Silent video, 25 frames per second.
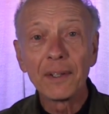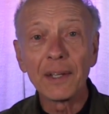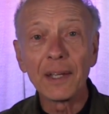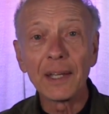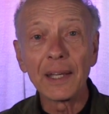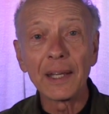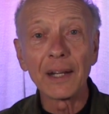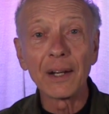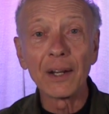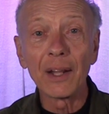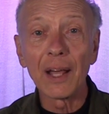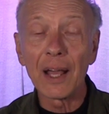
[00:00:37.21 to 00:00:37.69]

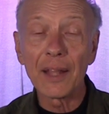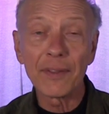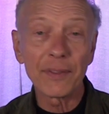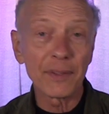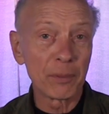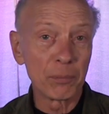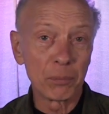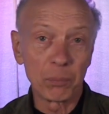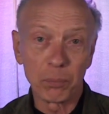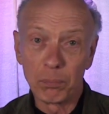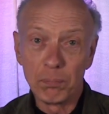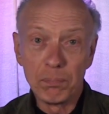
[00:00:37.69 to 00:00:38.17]

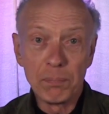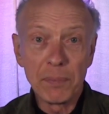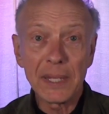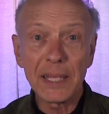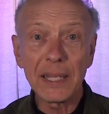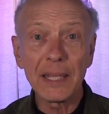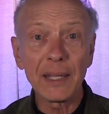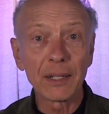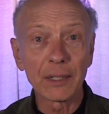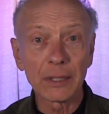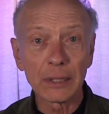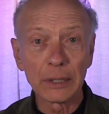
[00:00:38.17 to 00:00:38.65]
And
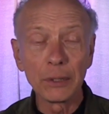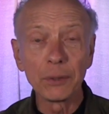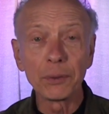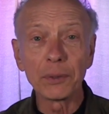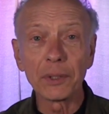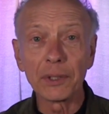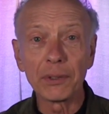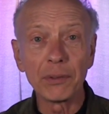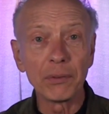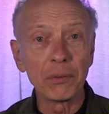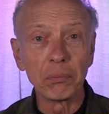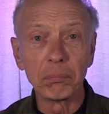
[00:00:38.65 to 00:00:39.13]
me
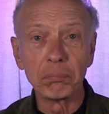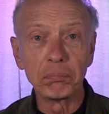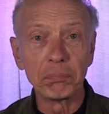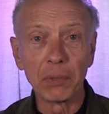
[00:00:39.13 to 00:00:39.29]
included,